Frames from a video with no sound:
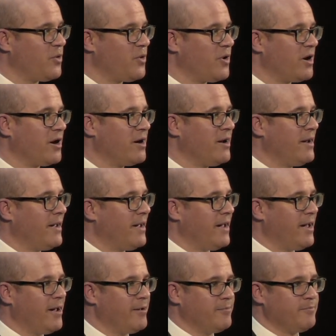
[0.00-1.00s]
for
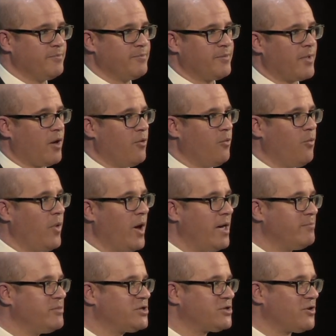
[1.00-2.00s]

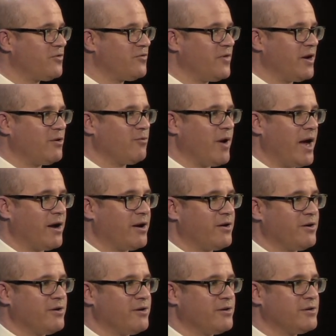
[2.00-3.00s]
web surfing
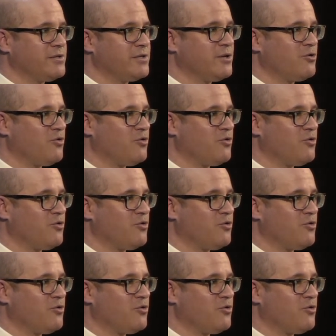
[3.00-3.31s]
records,